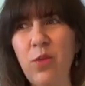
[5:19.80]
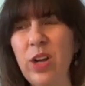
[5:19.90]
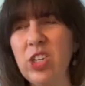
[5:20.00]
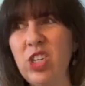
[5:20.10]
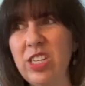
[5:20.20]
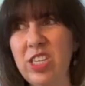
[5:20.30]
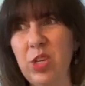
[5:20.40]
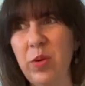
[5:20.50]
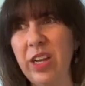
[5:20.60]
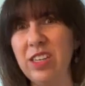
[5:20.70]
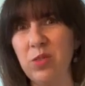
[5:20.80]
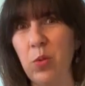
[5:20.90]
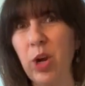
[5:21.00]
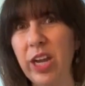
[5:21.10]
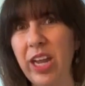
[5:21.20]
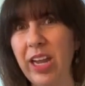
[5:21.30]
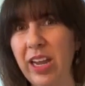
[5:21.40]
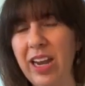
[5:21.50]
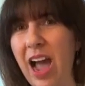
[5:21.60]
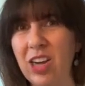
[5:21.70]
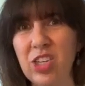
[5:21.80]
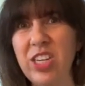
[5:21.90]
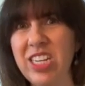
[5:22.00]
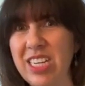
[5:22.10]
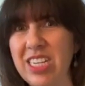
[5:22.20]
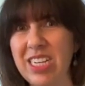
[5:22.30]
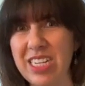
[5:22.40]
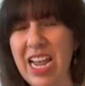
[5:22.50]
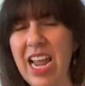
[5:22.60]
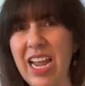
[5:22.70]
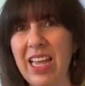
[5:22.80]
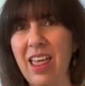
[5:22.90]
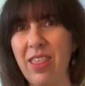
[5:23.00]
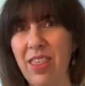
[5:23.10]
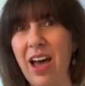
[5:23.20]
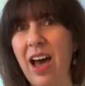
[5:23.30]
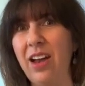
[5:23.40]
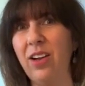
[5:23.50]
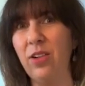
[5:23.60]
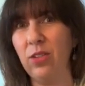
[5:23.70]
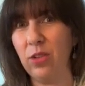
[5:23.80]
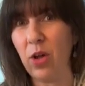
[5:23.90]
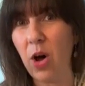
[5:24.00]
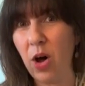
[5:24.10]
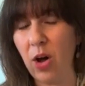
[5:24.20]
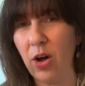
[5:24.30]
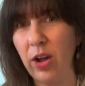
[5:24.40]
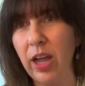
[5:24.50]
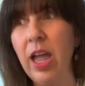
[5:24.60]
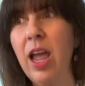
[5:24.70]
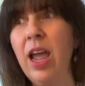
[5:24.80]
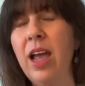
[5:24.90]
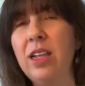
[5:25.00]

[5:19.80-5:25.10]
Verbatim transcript: If what she's doing is working, it actually doesn't take that long.